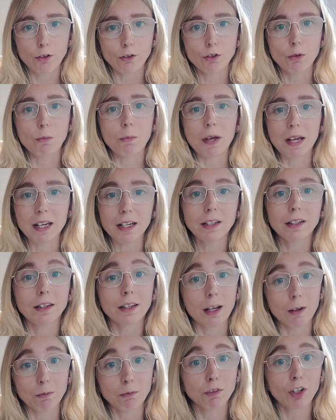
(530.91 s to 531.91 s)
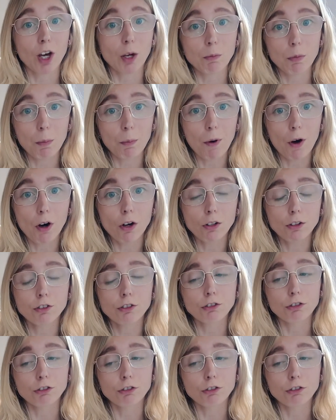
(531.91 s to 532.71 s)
to make them type of balls,